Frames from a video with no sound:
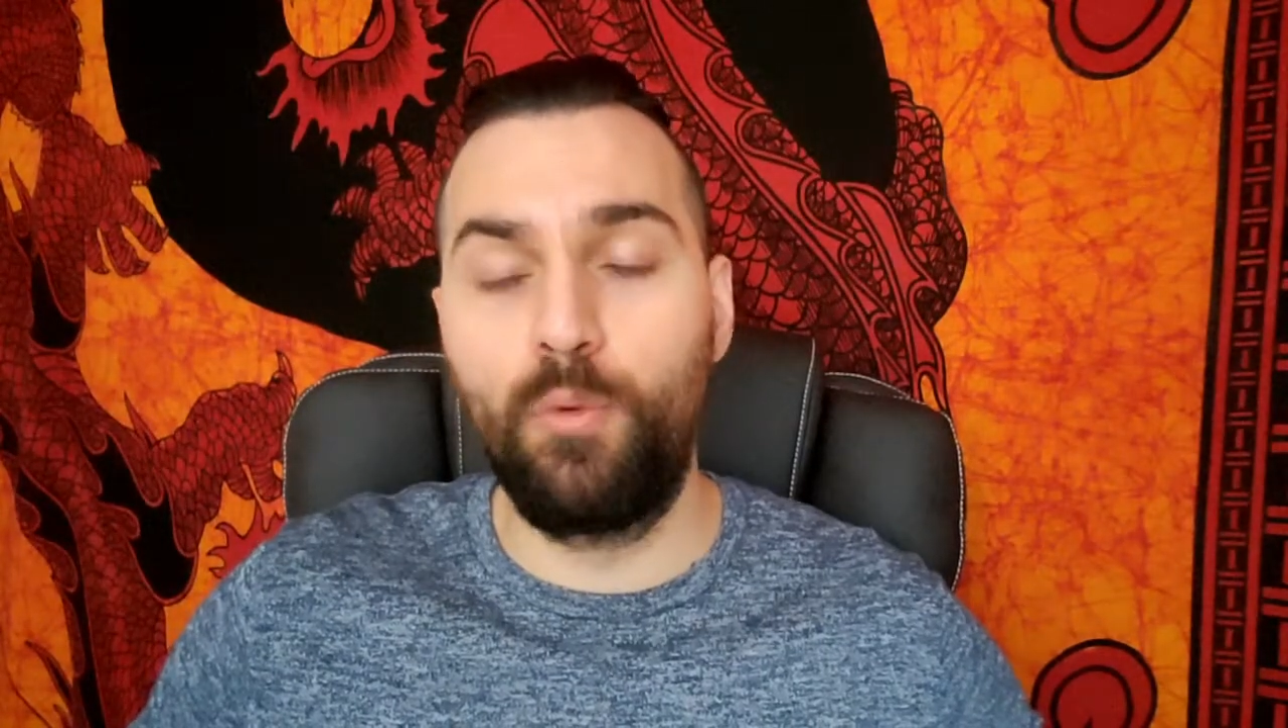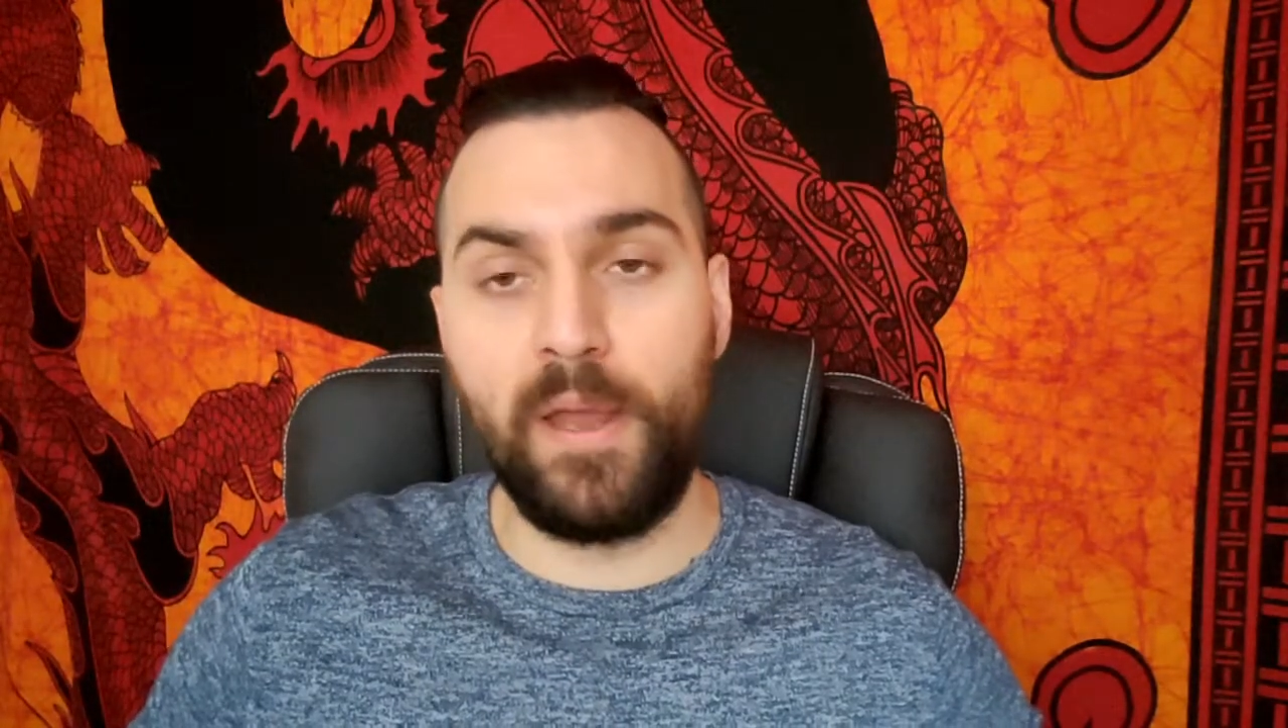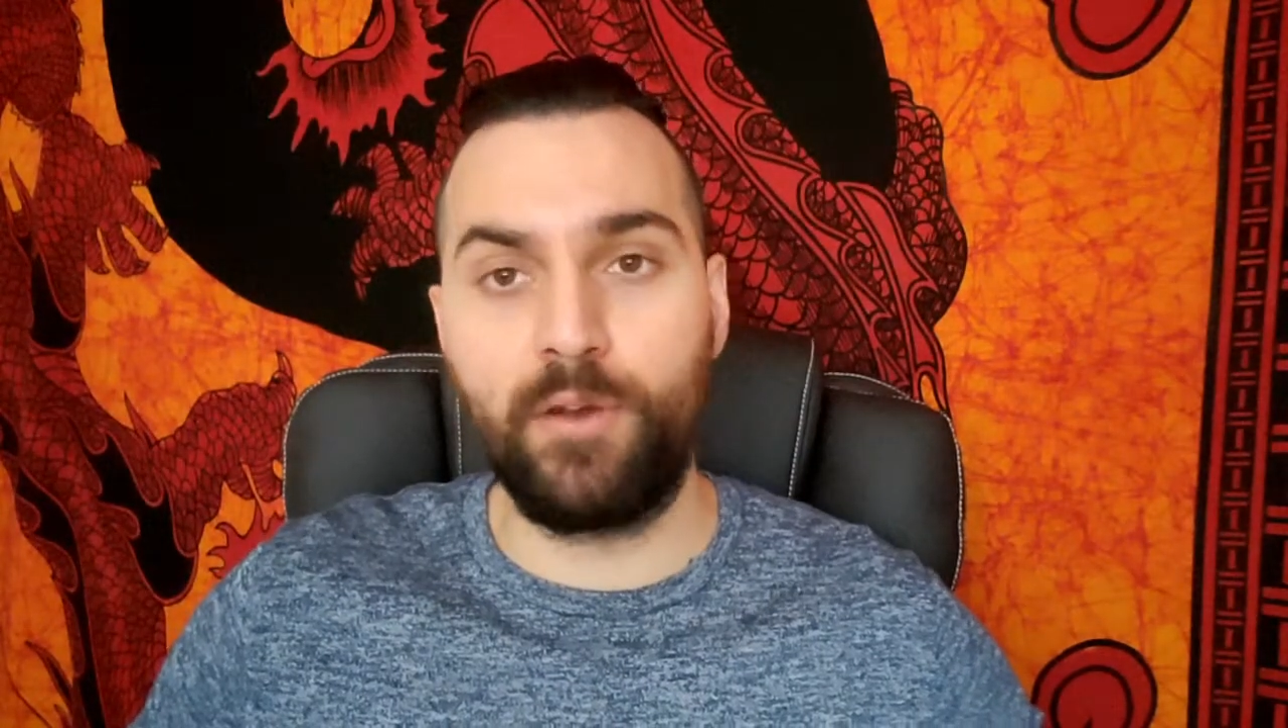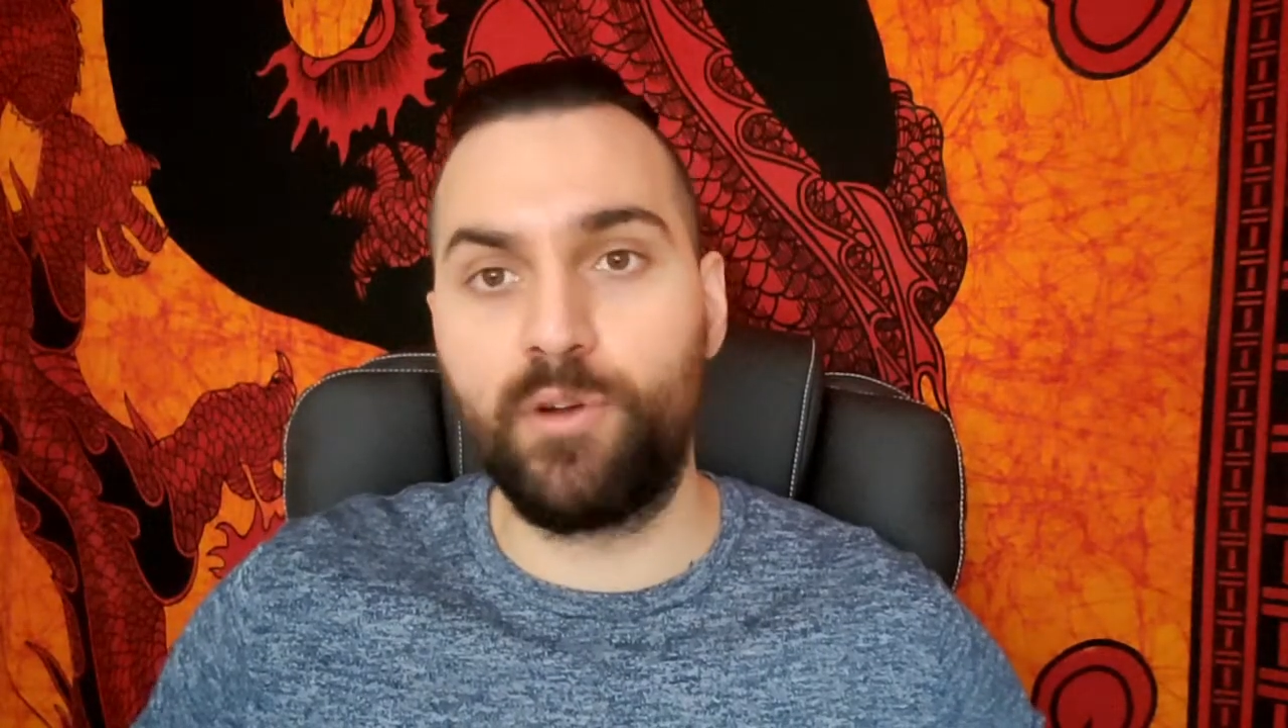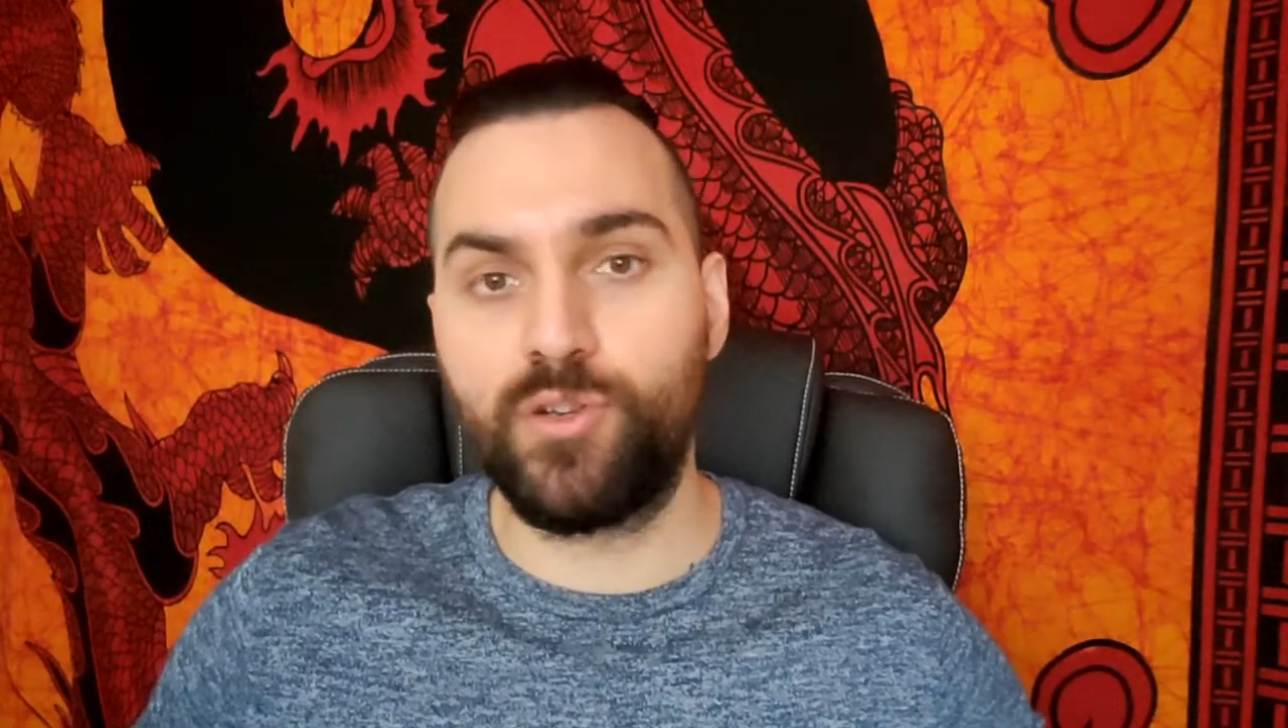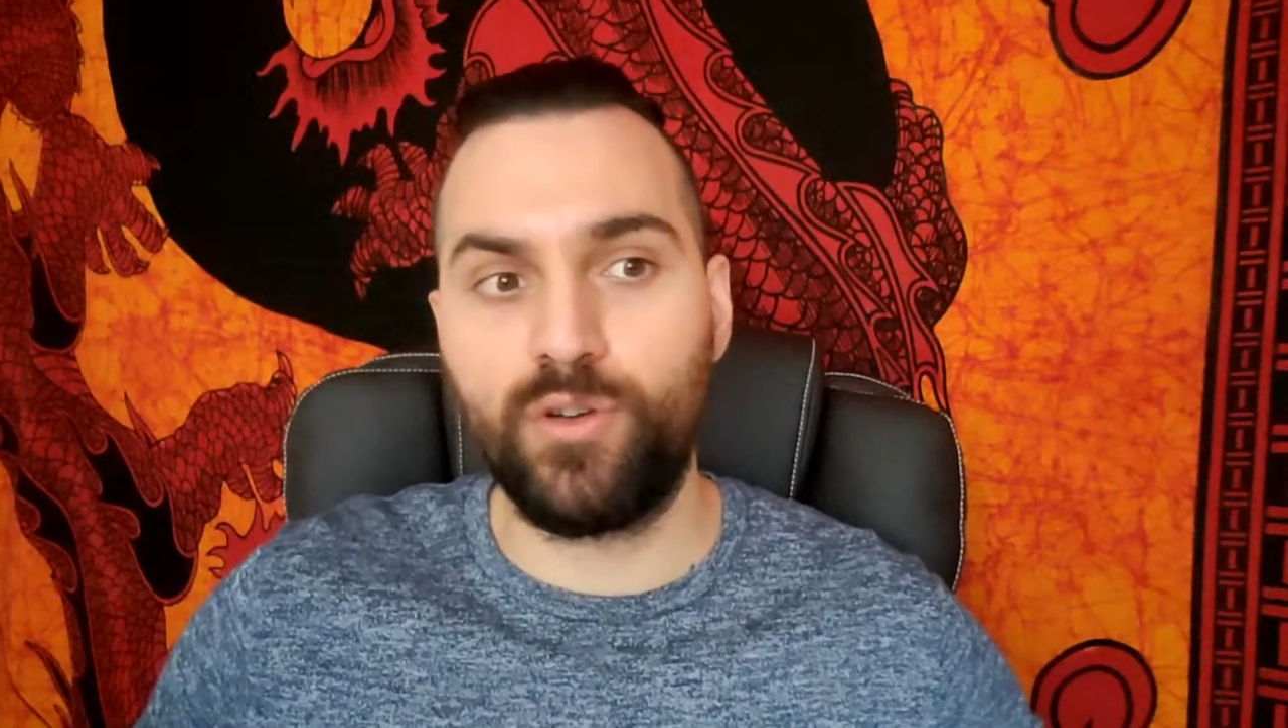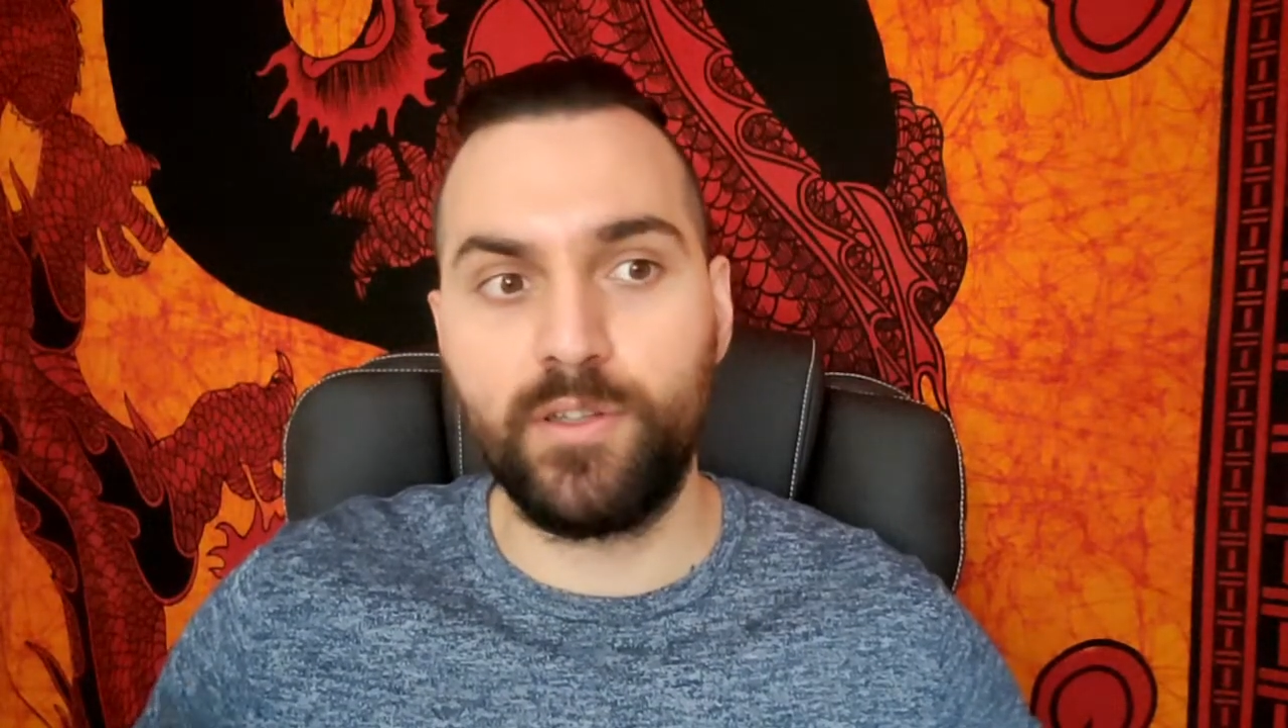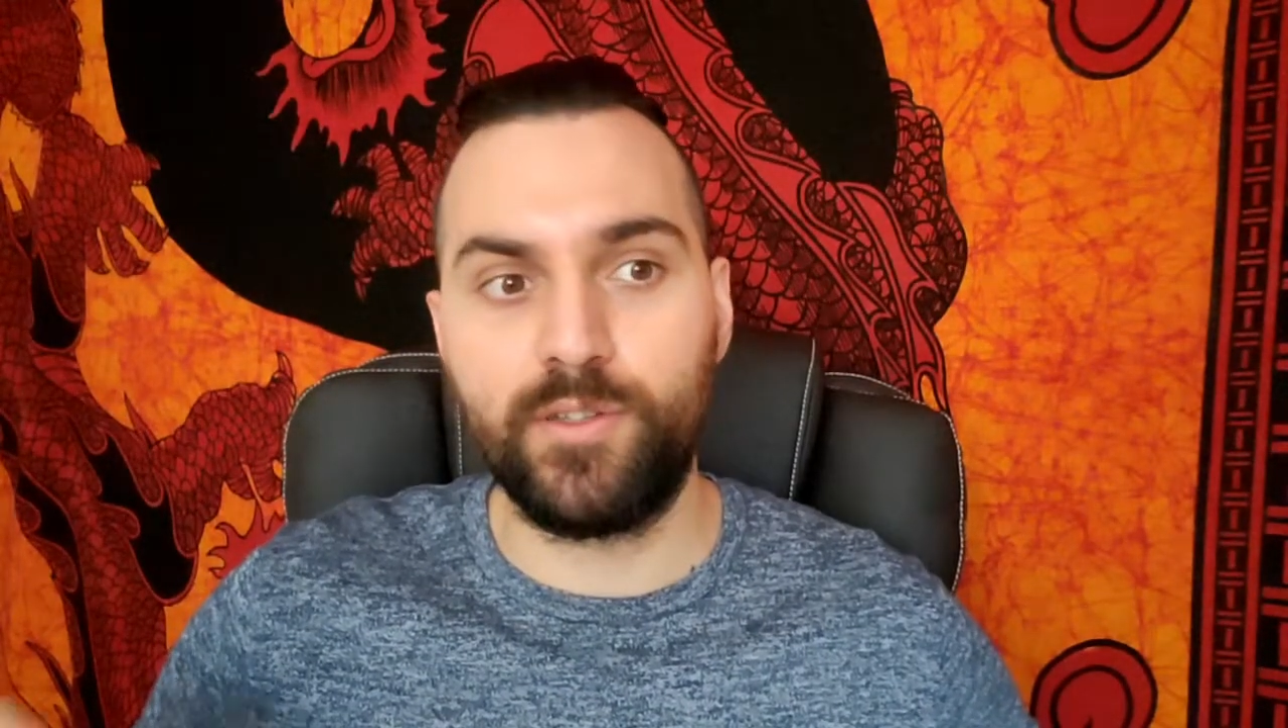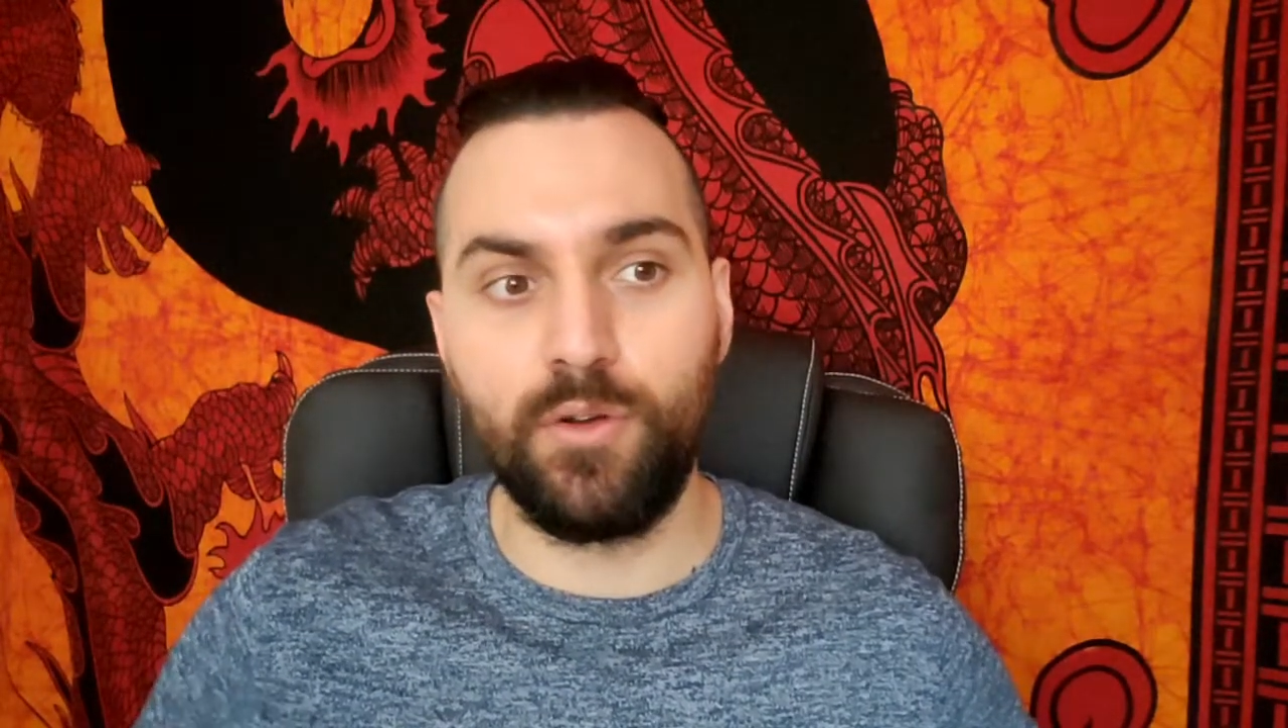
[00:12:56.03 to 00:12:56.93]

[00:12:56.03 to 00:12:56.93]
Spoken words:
many restaurants.